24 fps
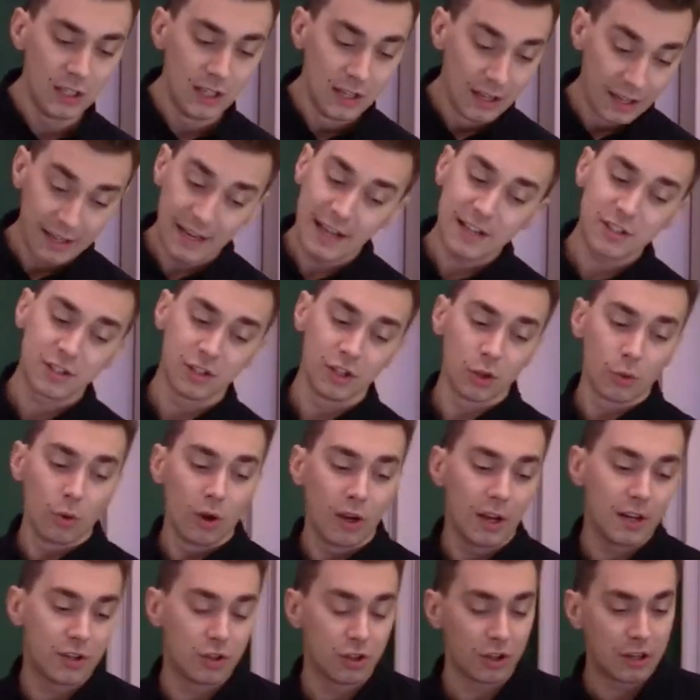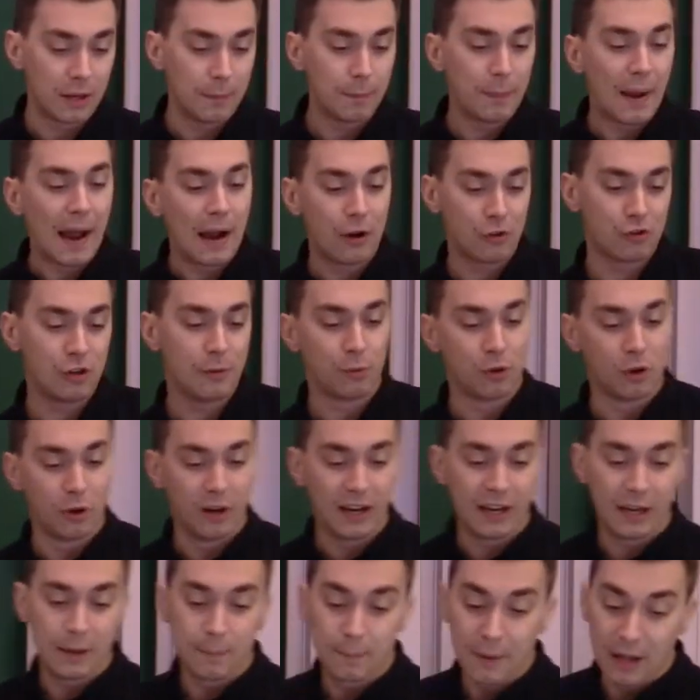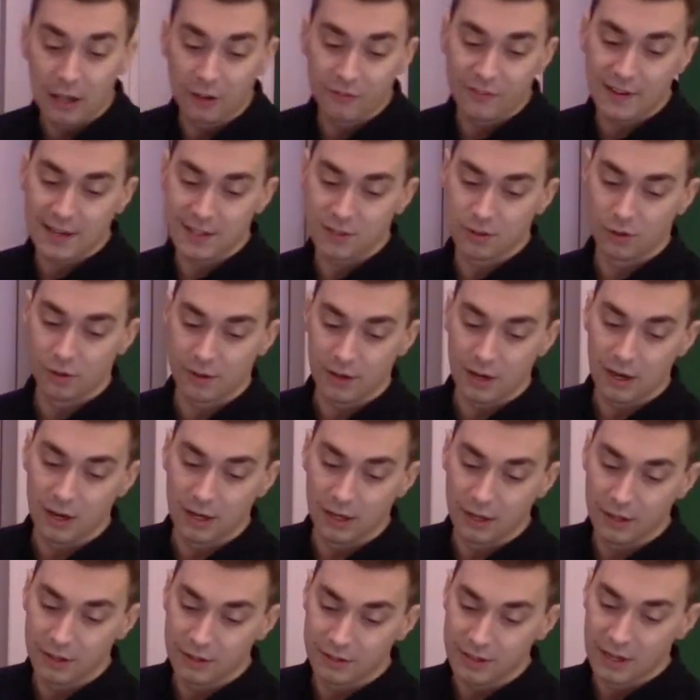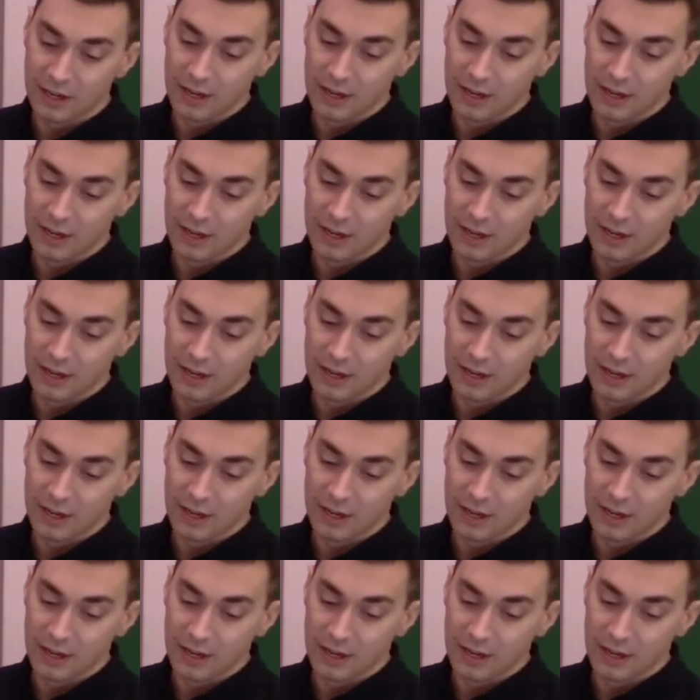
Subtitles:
And here's another one I took in Boundary Brewing in Belfast, Northern Ireland,